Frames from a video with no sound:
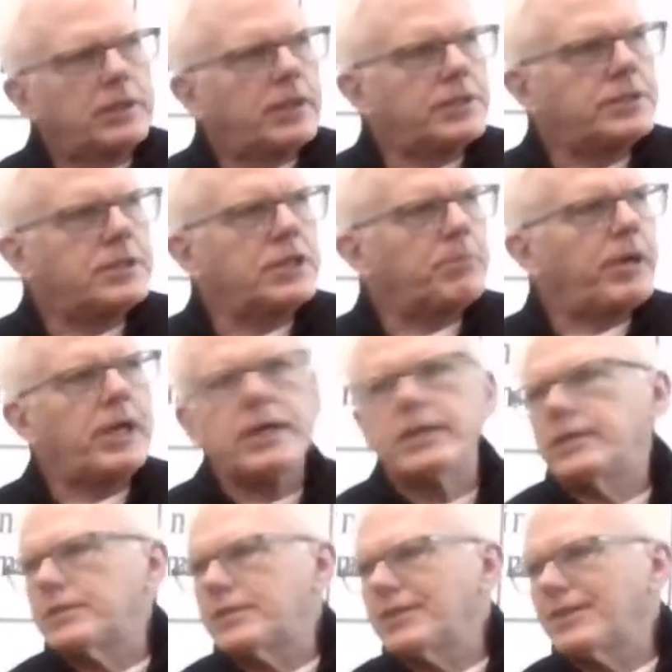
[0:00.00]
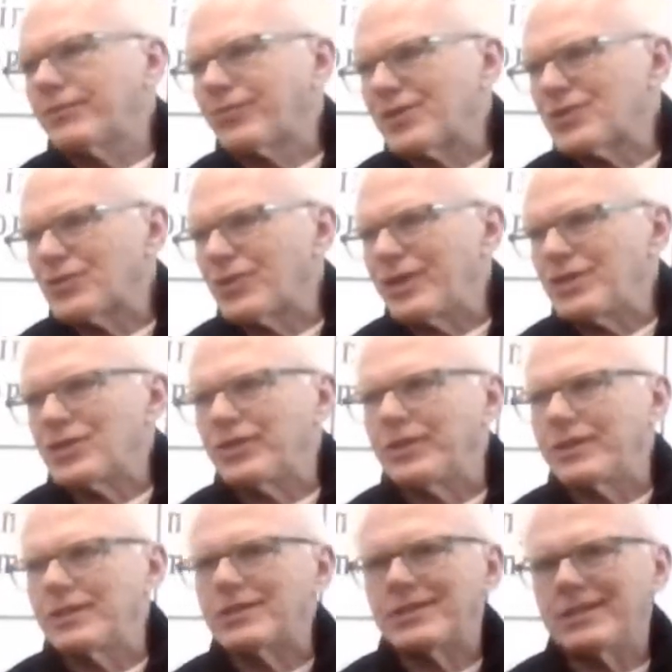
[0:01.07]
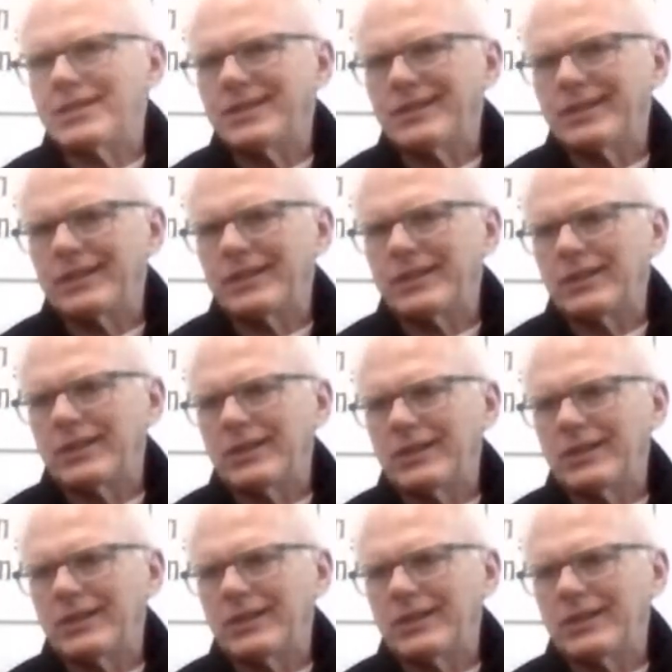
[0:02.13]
they see the pain, they see the frustration, they see